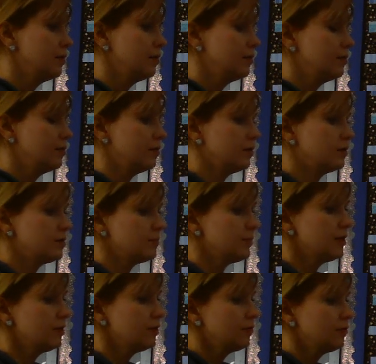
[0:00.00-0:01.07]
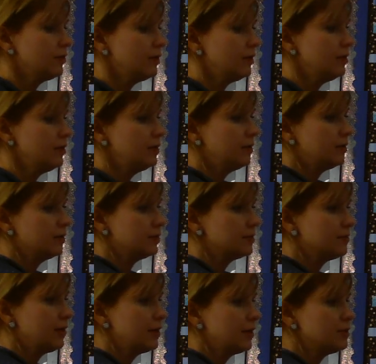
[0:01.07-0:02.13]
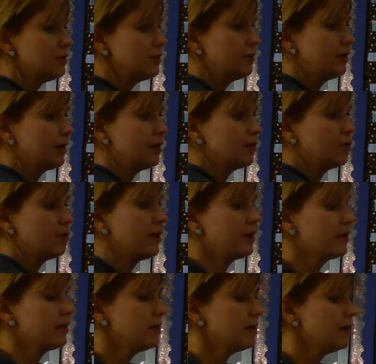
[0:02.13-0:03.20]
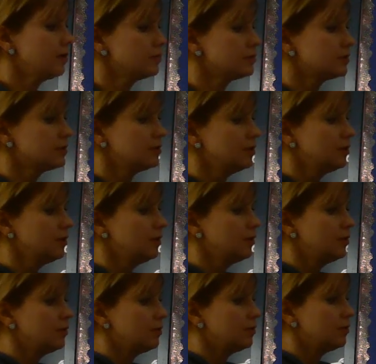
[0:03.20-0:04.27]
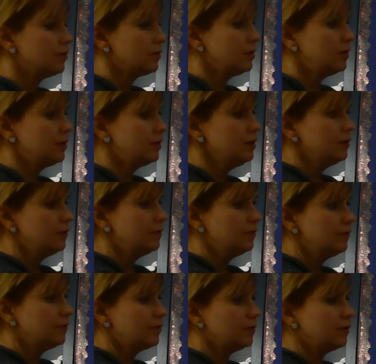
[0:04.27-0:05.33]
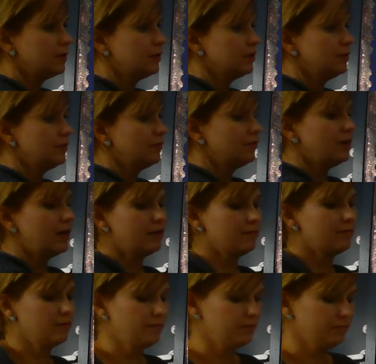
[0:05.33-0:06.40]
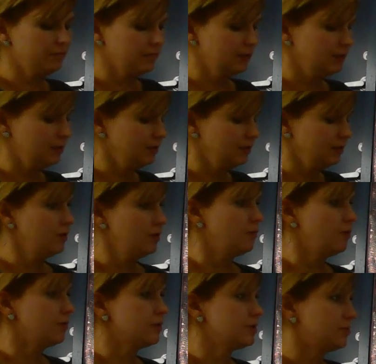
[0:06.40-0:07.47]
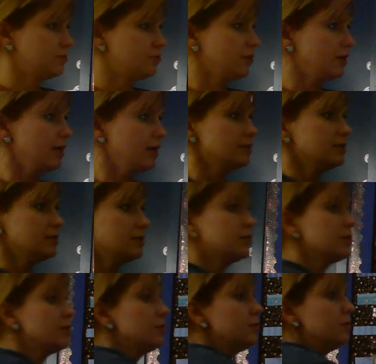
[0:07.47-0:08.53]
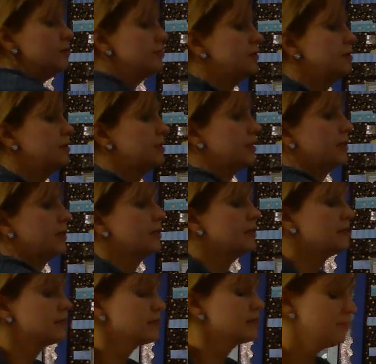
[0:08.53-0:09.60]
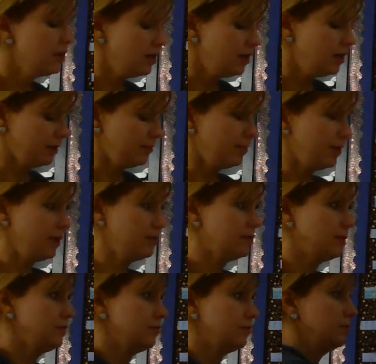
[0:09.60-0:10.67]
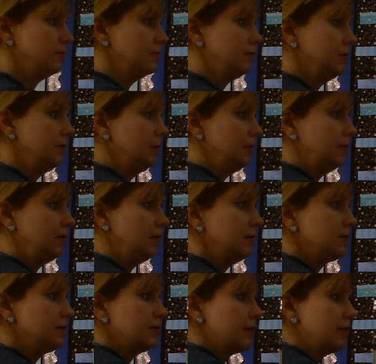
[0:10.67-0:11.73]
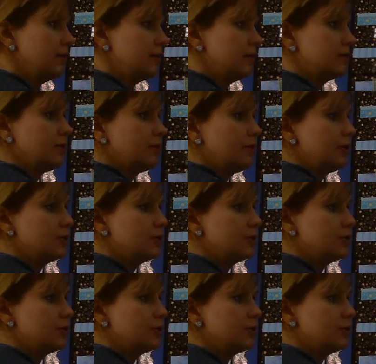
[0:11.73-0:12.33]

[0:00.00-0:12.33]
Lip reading: Here's my 3, here's my 2, and I can go back and count 3, 4, 5. When we're subtracting 2, it's going to get smaller by 2. Let's look at this equation.